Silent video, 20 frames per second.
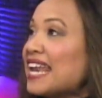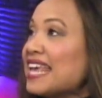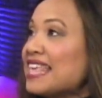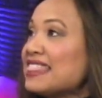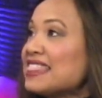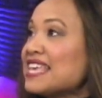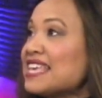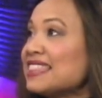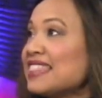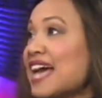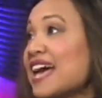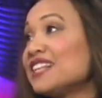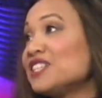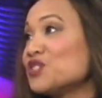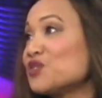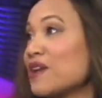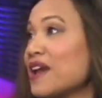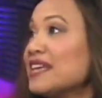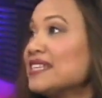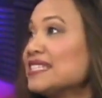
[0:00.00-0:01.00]
And I think that
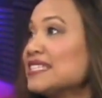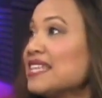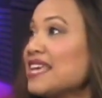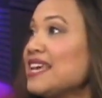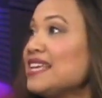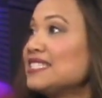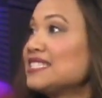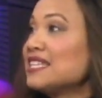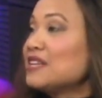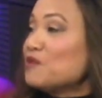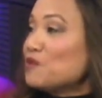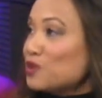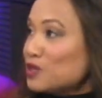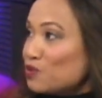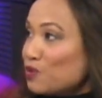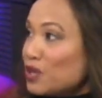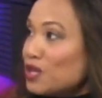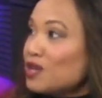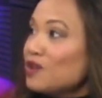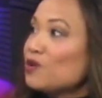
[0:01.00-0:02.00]
translates
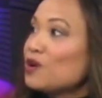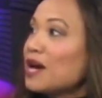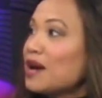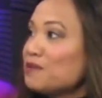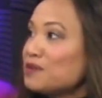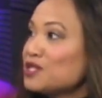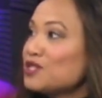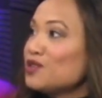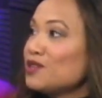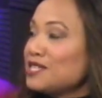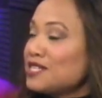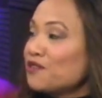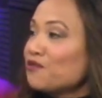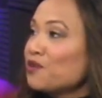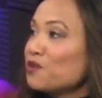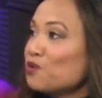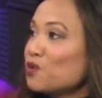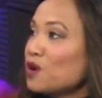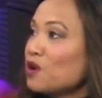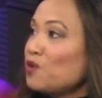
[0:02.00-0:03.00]
when you come into a
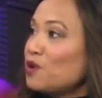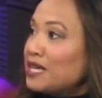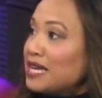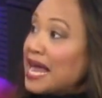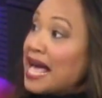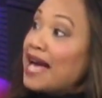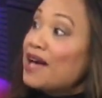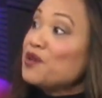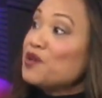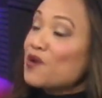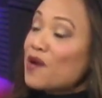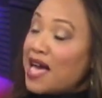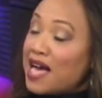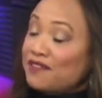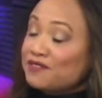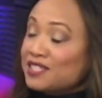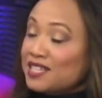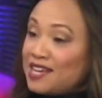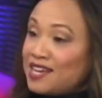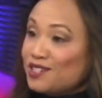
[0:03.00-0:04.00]
different world, and now you
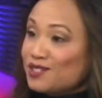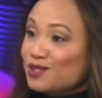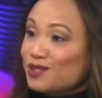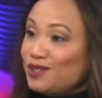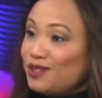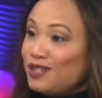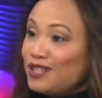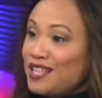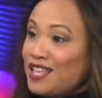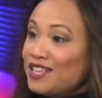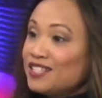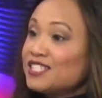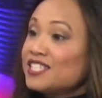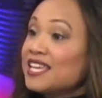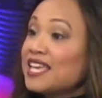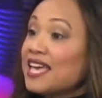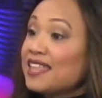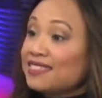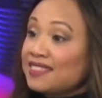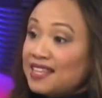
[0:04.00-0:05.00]
have to hustle to
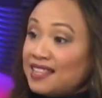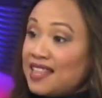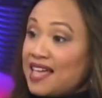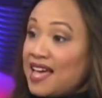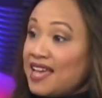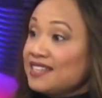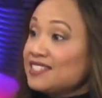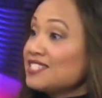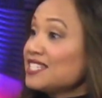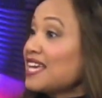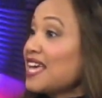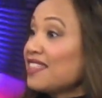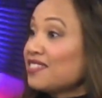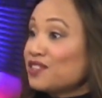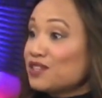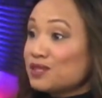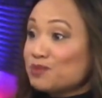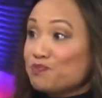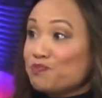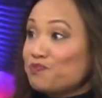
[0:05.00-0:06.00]
get the client, to get
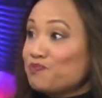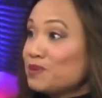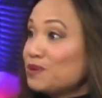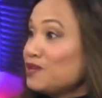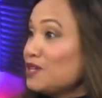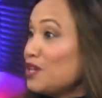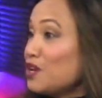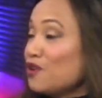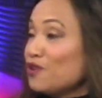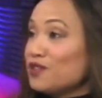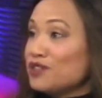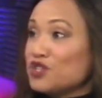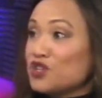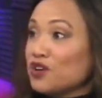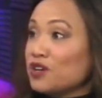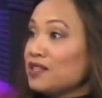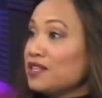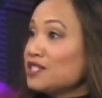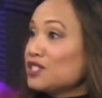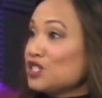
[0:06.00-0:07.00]
this, the
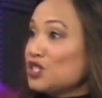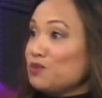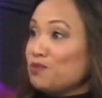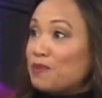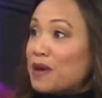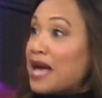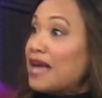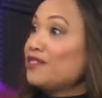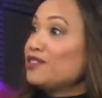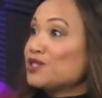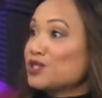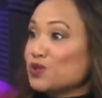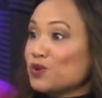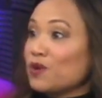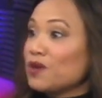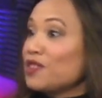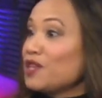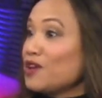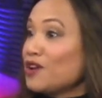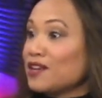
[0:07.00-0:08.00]
journalist to buy the
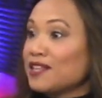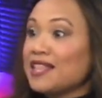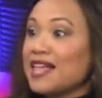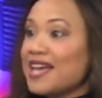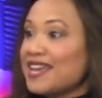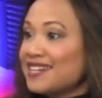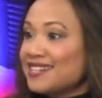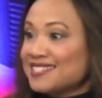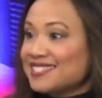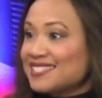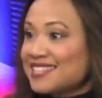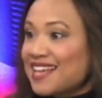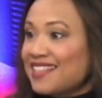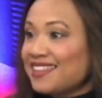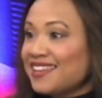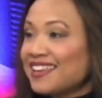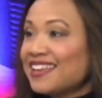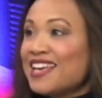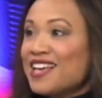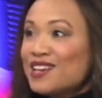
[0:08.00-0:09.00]
story that your client is
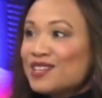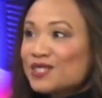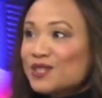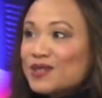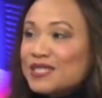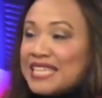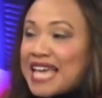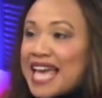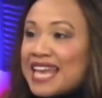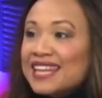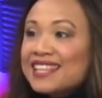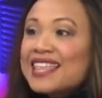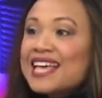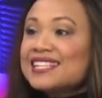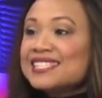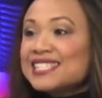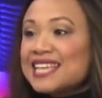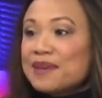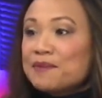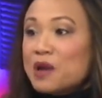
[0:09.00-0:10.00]
selling. So it's kind of
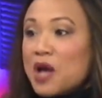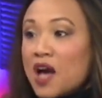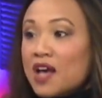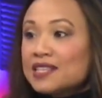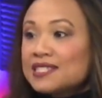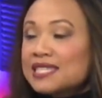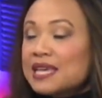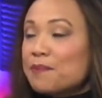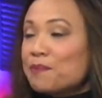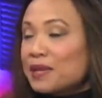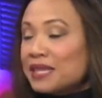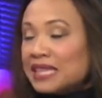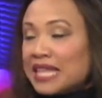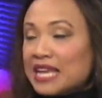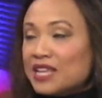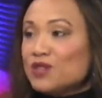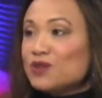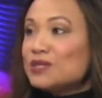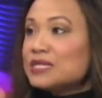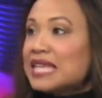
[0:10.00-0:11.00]
that same concept. But
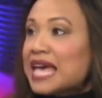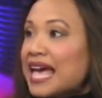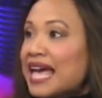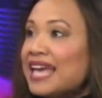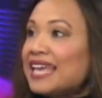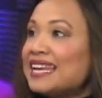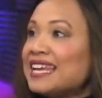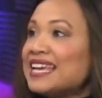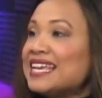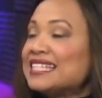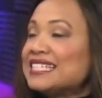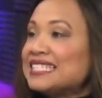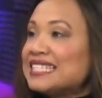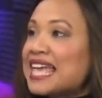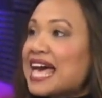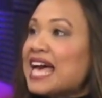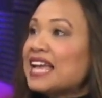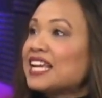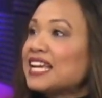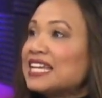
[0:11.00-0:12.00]
like you said, it's
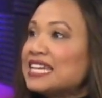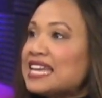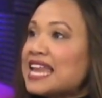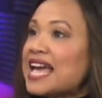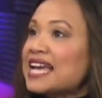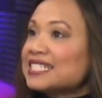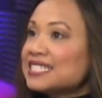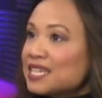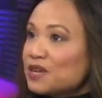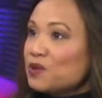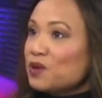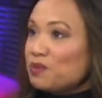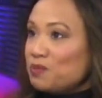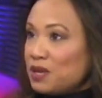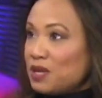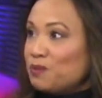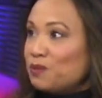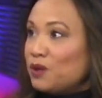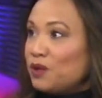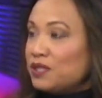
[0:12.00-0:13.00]
that connecting with
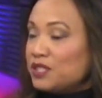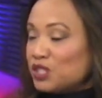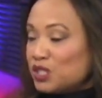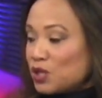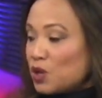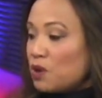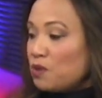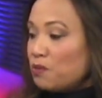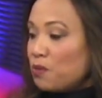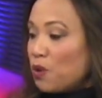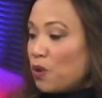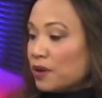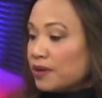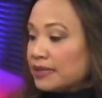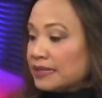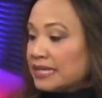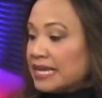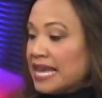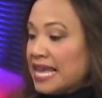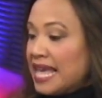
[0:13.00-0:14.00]
people. It's so
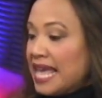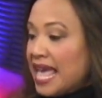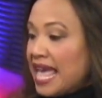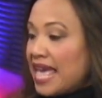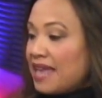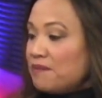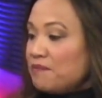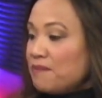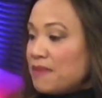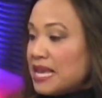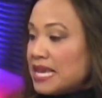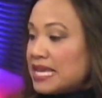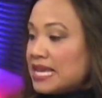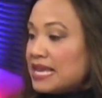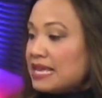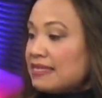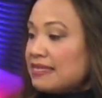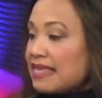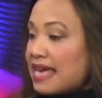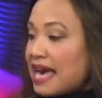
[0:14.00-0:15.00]
important, and
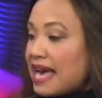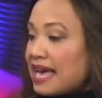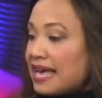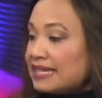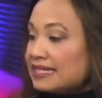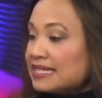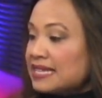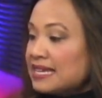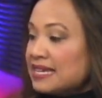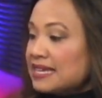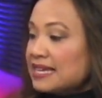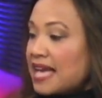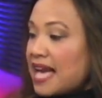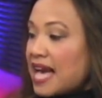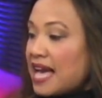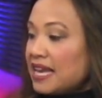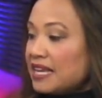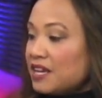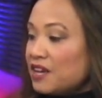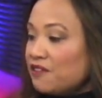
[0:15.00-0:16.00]
making that
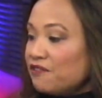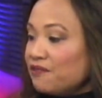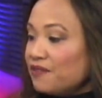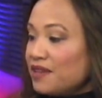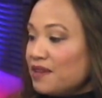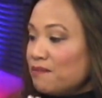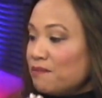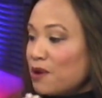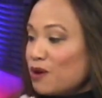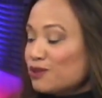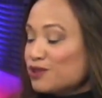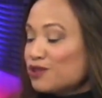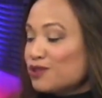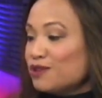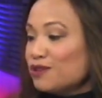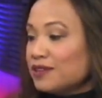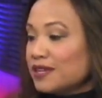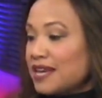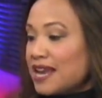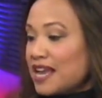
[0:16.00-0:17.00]
kind of
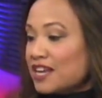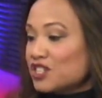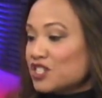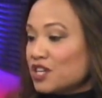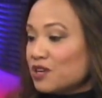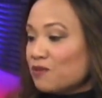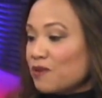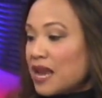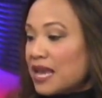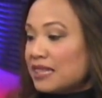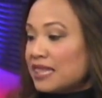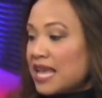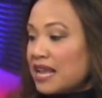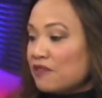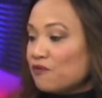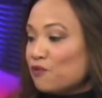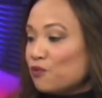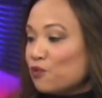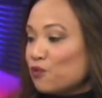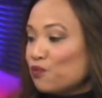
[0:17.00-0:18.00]
emotional connection, right?
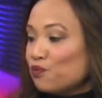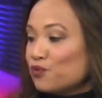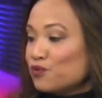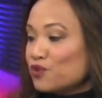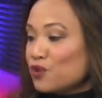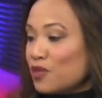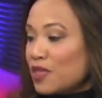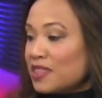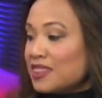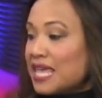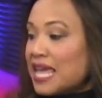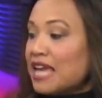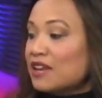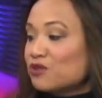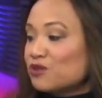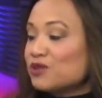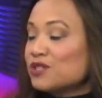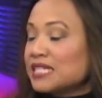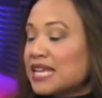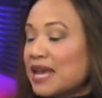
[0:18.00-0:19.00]
Like, so that they
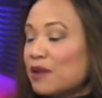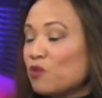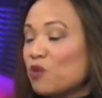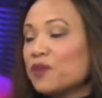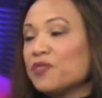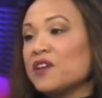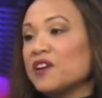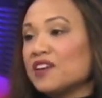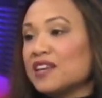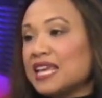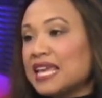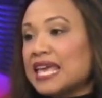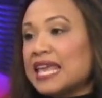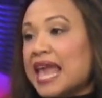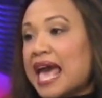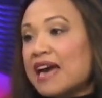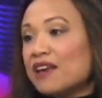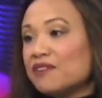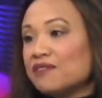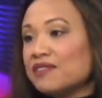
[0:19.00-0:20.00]
understand what they're going to get
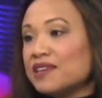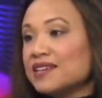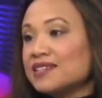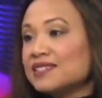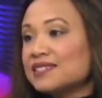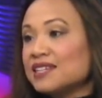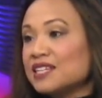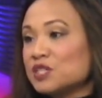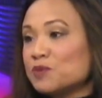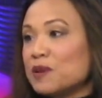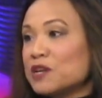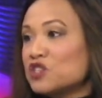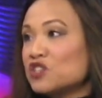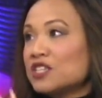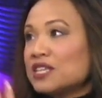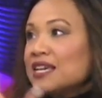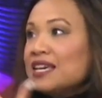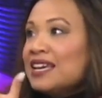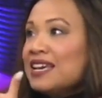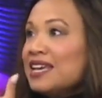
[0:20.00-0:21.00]
out of this,
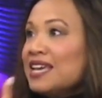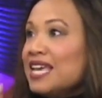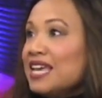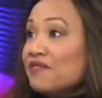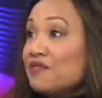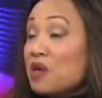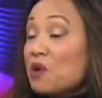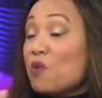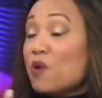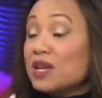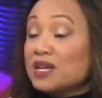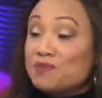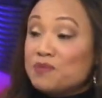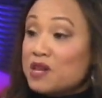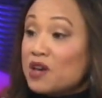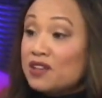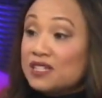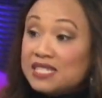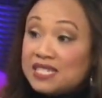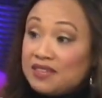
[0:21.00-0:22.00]
especially if they want to
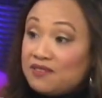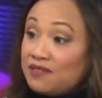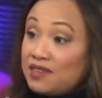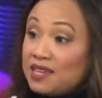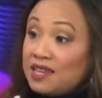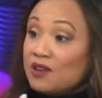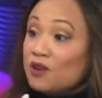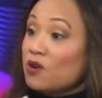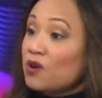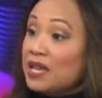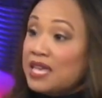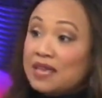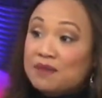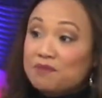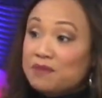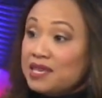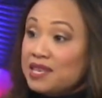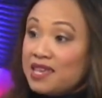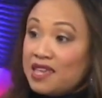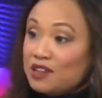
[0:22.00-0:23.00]
be on TV or
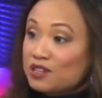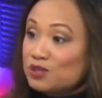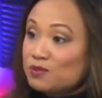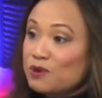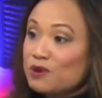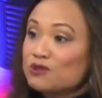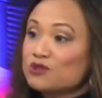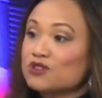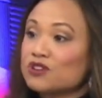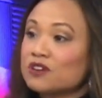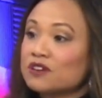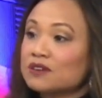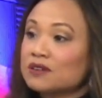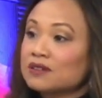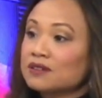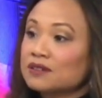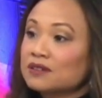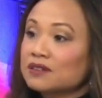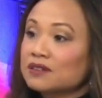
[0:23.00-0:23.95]
get media exposure.